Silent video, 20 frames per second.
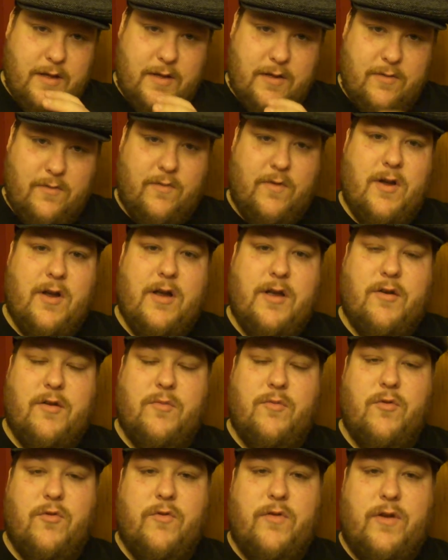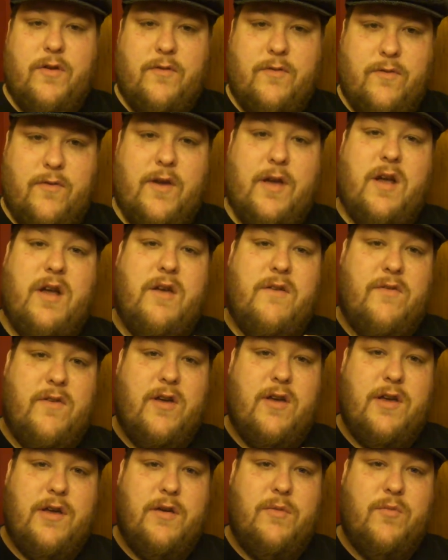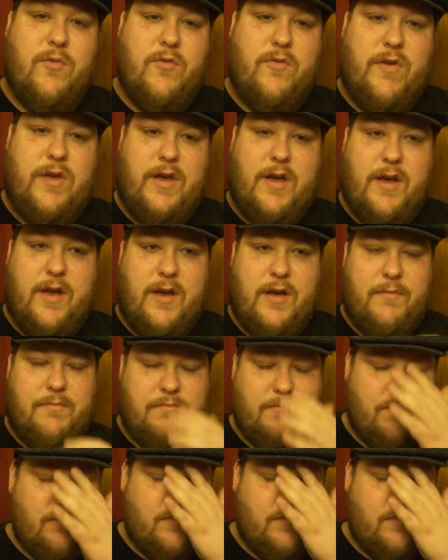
very good movie. Very, very good movie. Um,